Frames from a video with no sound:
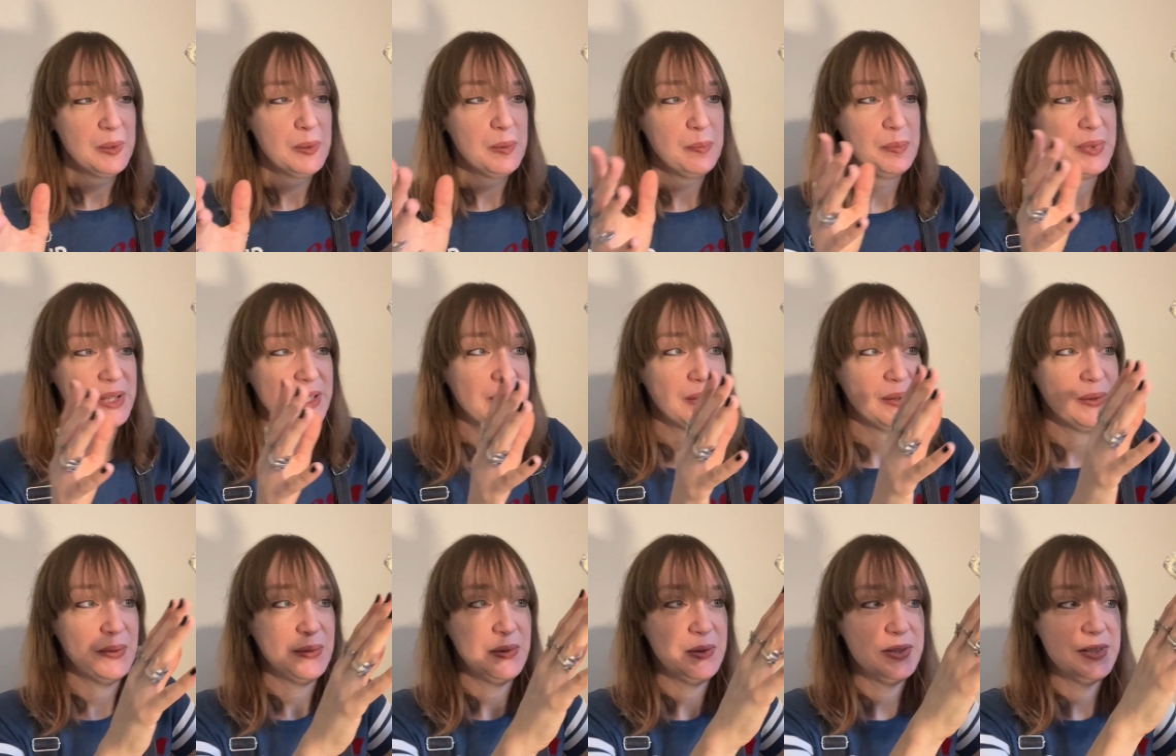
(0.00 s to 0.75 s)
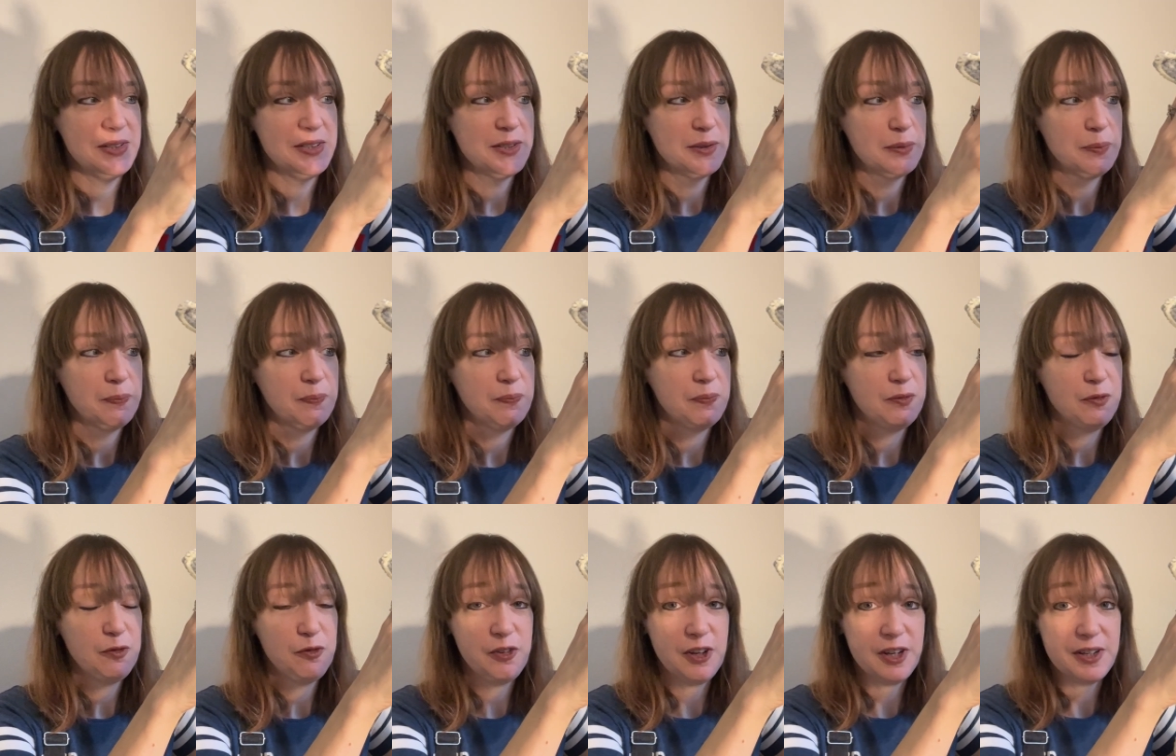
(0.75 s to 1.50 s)
because
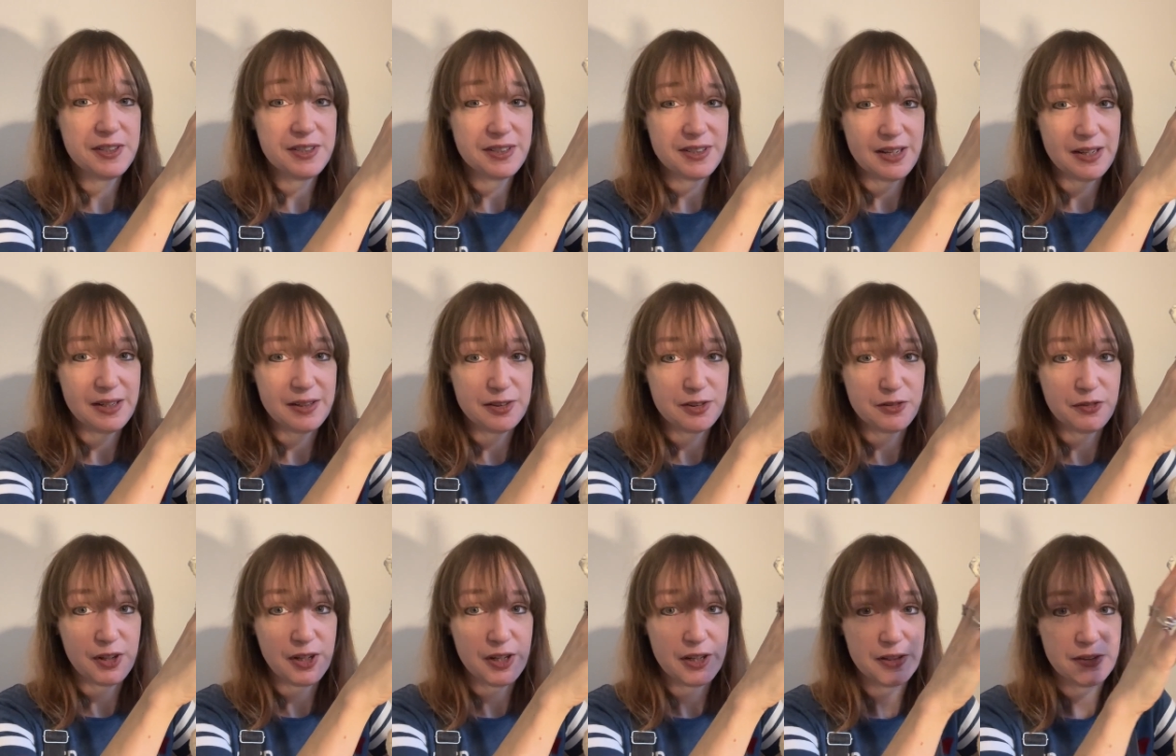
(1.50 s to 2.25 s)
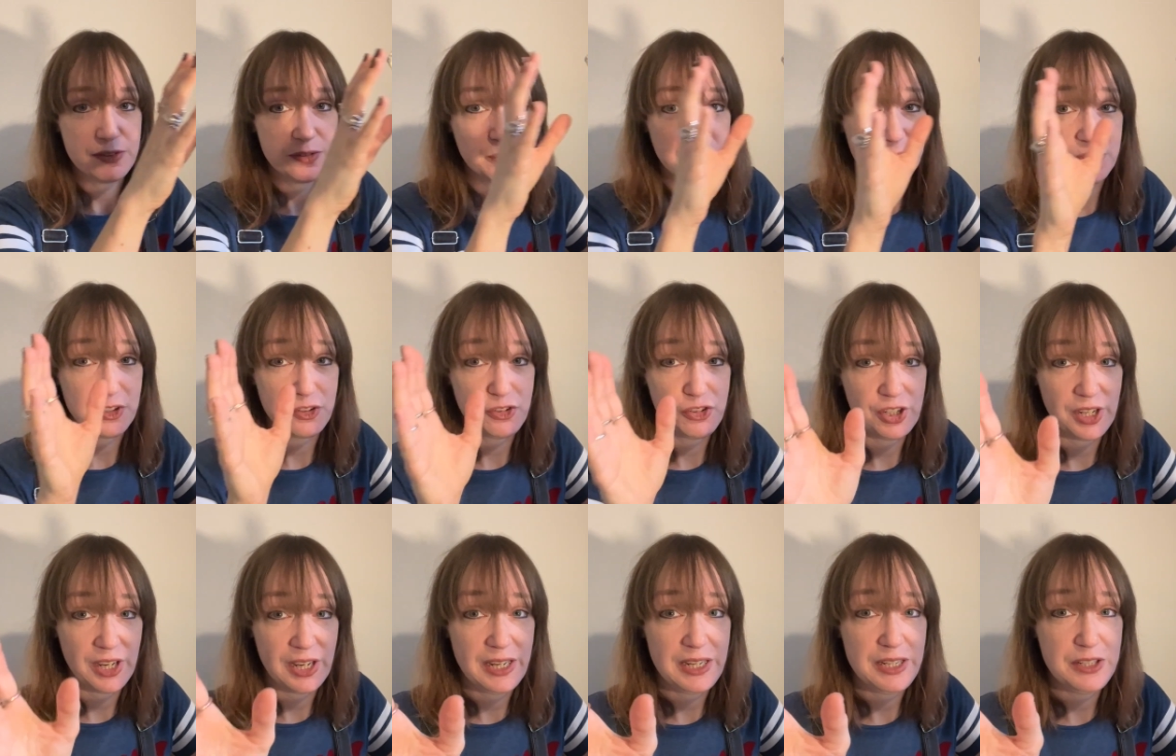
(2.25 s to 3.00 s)
first things first, with the
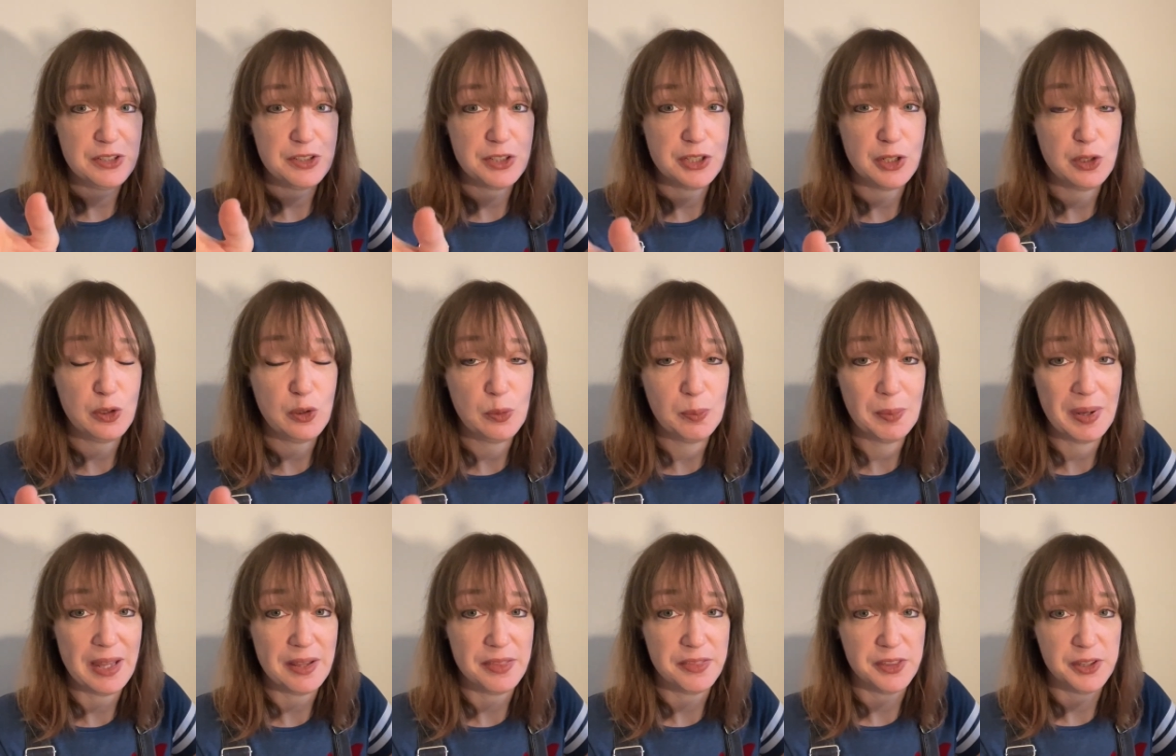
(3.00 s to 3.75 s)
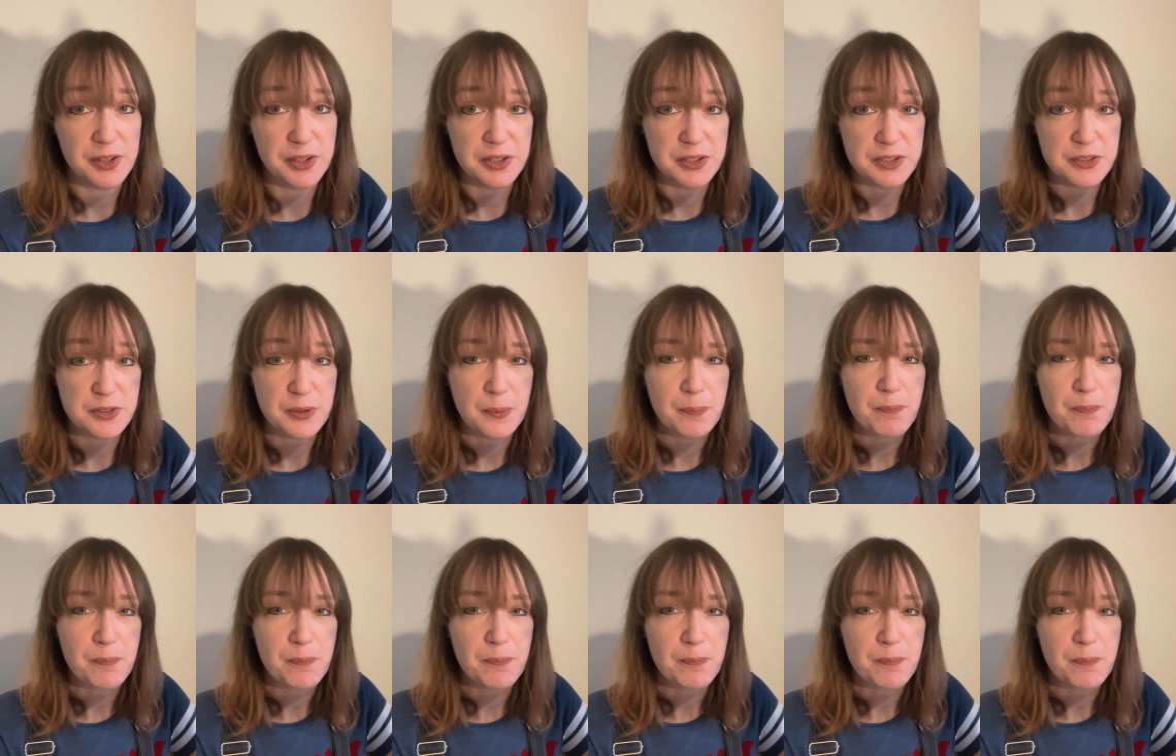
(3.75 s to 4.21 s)
chain 2 method,